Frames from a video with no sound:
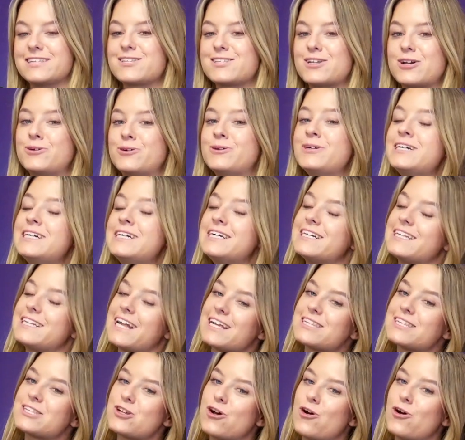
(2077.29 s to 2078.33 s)
So
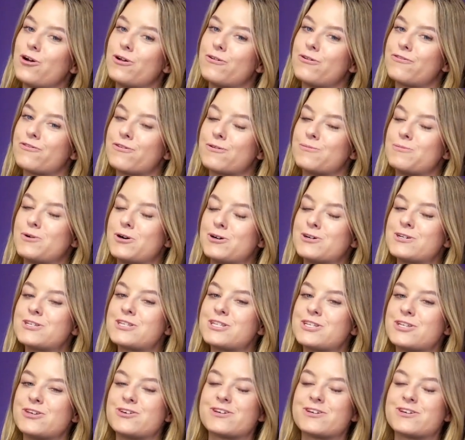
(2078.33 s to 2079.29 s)
that's all from us.